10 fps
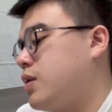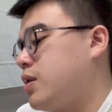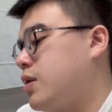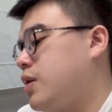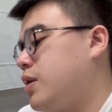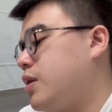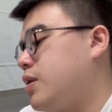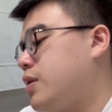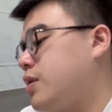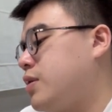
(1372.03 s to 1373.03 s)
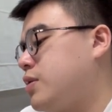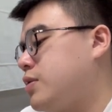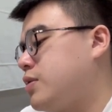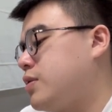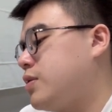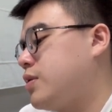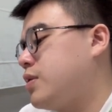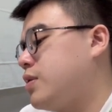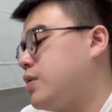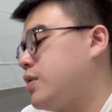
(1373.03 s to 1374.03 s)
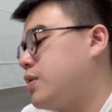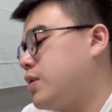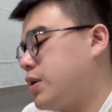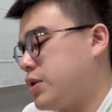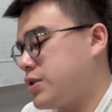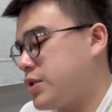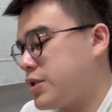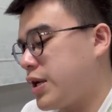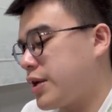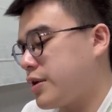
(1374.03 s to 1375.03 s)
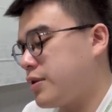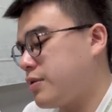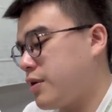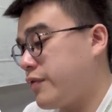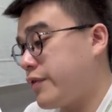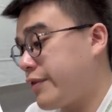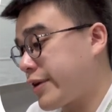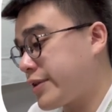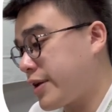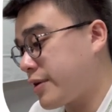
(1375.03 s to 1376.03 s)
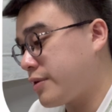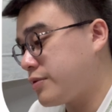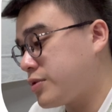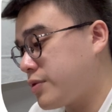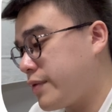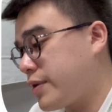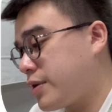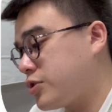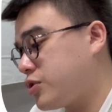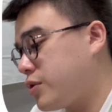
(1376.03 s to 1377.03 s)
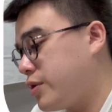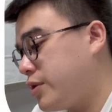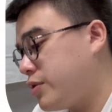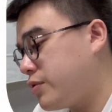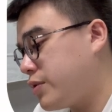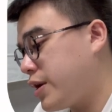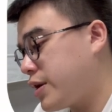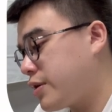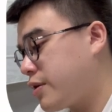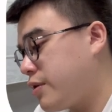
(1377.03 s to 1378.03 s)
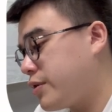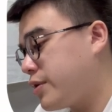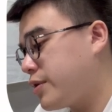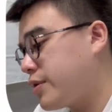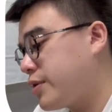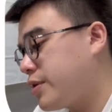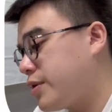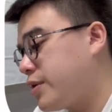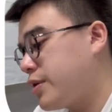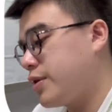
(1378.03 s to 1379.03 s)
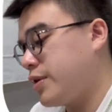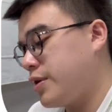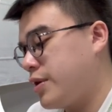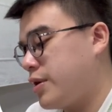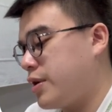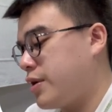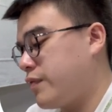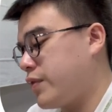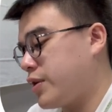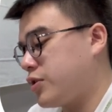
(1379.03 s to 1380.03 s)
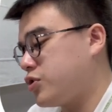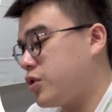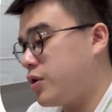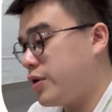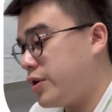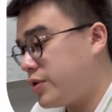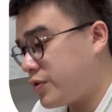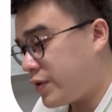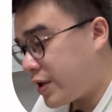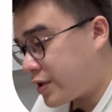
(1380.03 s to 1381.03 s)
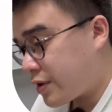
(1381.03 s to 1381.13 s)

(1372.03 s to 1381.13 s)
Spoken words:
here is the diagonal of a rectangle. So when I join to the other corner, and when I join to the other